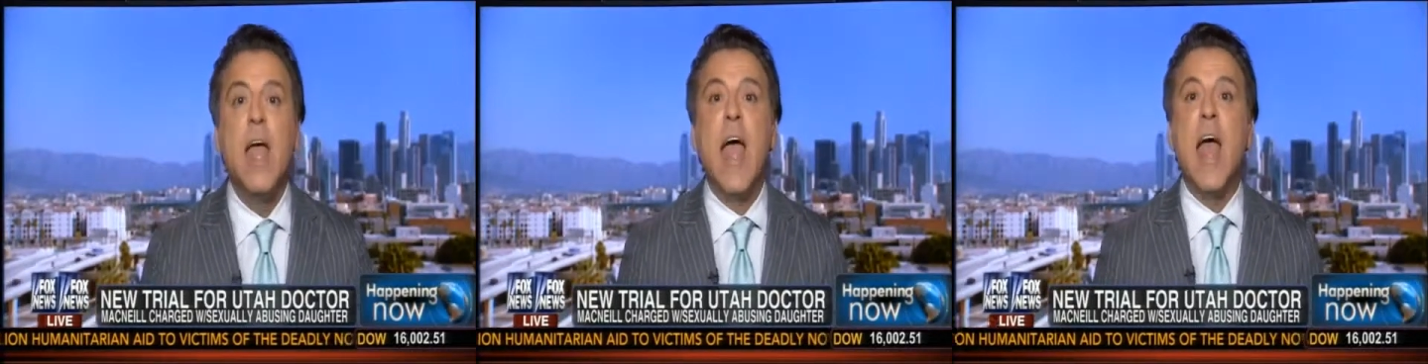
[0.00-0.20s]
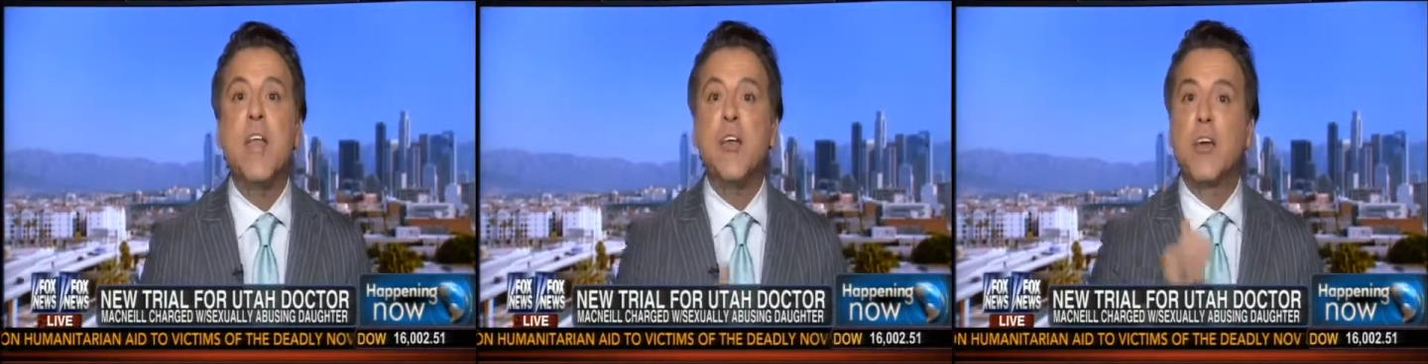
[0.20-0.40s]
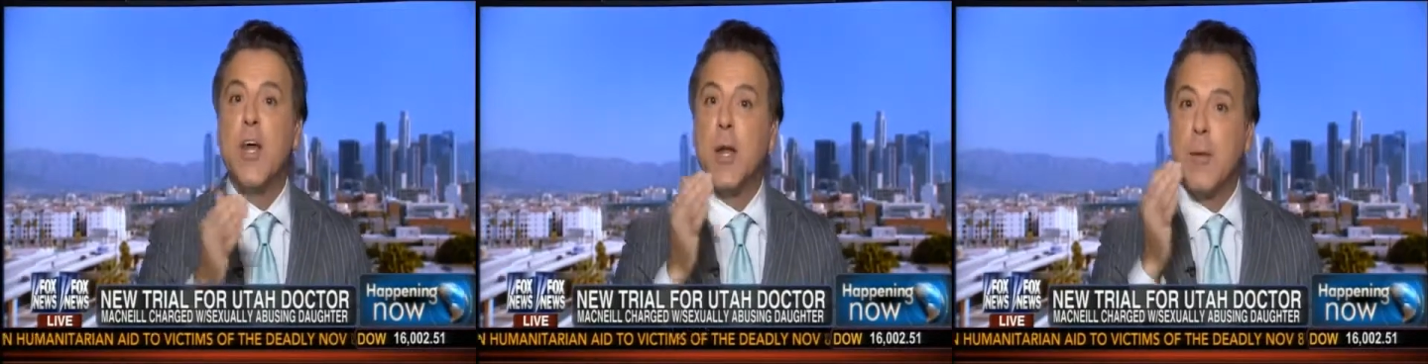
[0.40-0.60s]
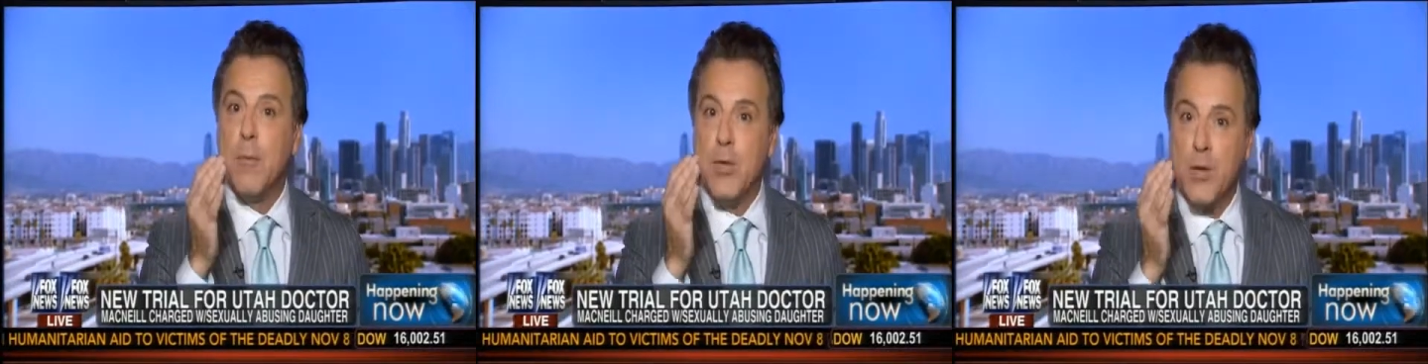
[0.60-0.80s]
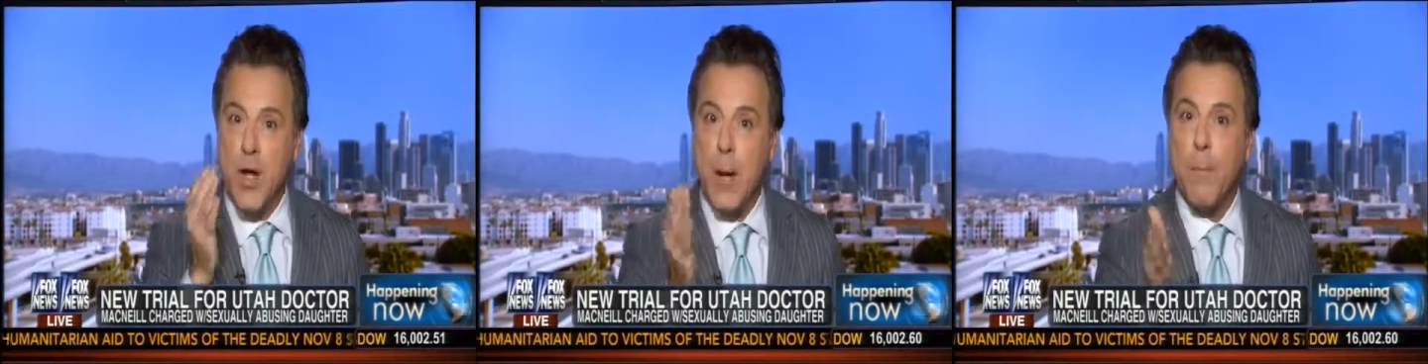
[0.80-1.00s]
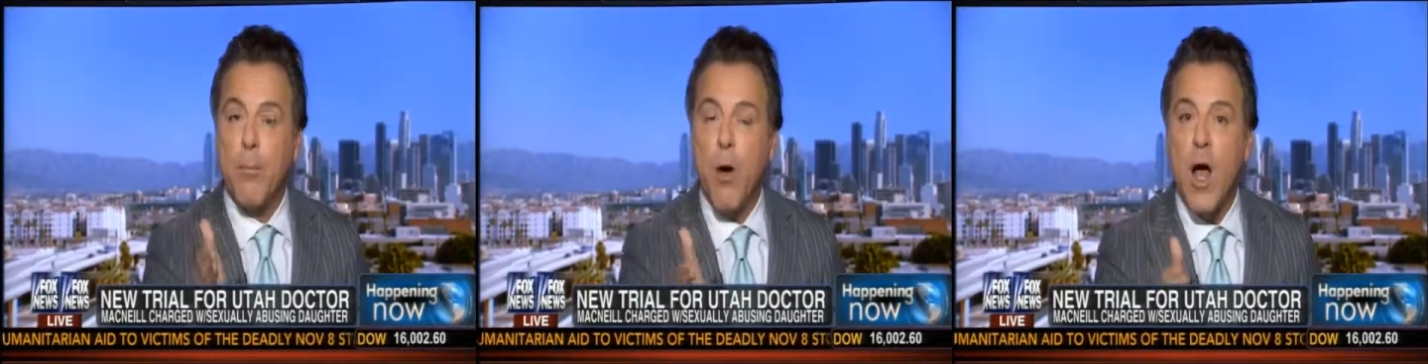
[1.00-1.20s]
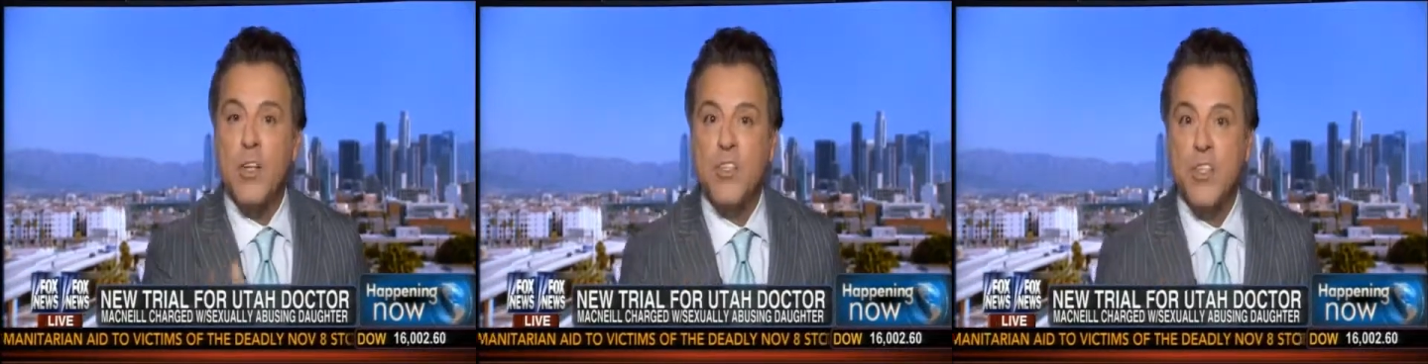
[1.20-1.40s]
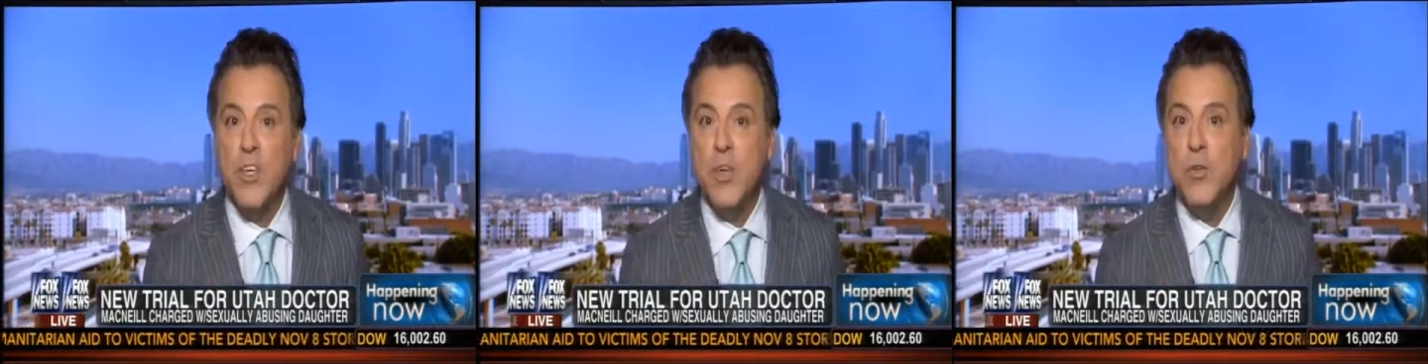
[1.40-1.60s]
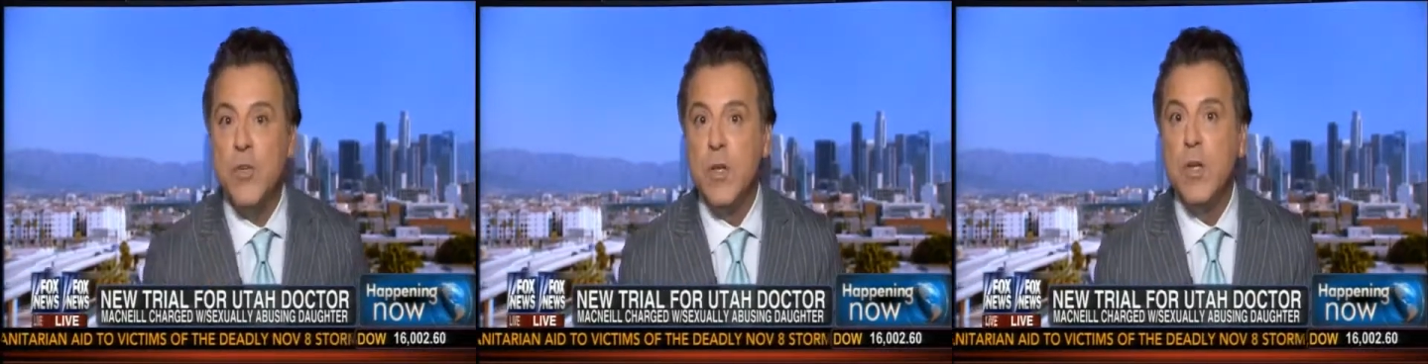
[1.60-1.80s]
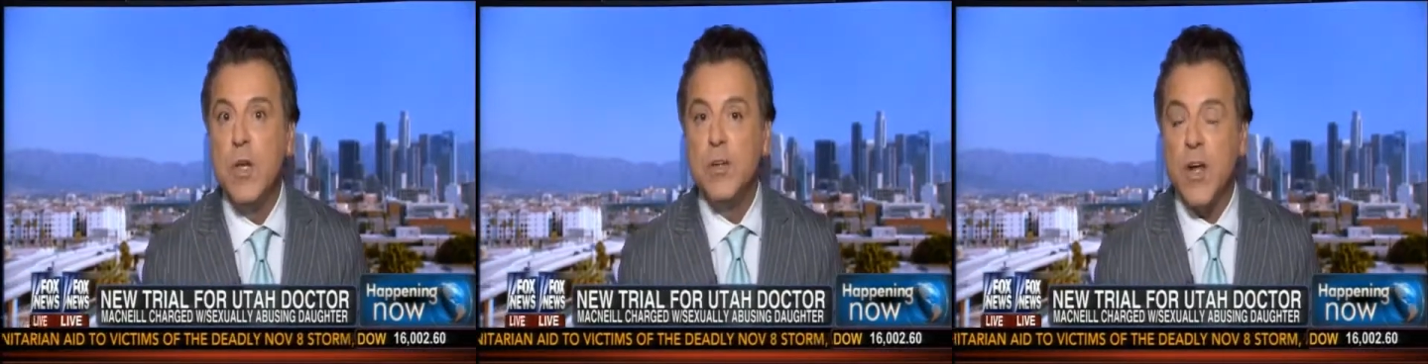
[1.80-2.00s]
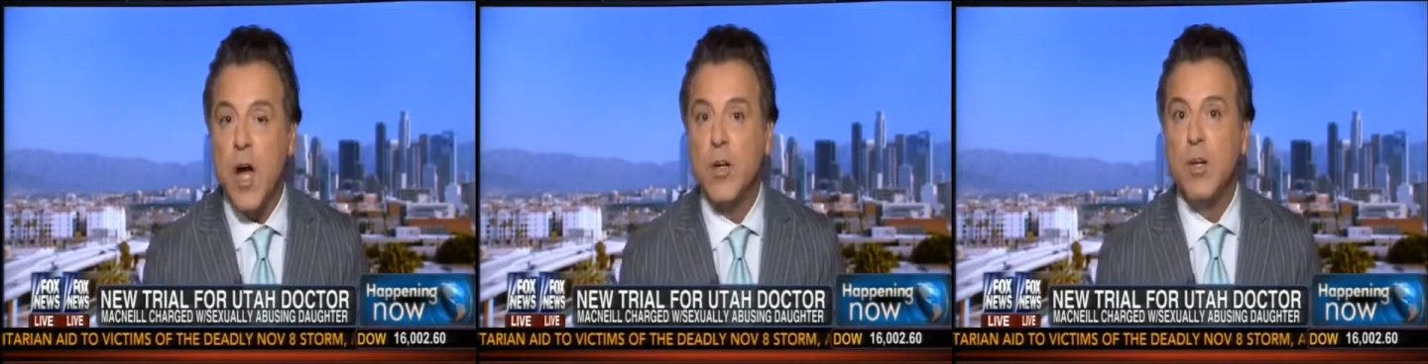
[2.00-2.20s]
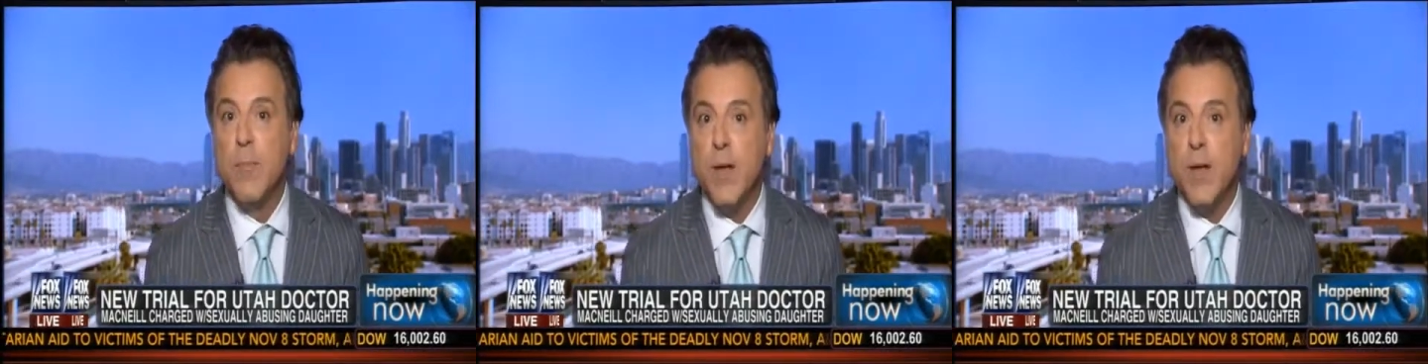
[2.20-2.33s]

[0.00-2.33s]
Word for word: and you're gonna you're gonna prosecute Dr.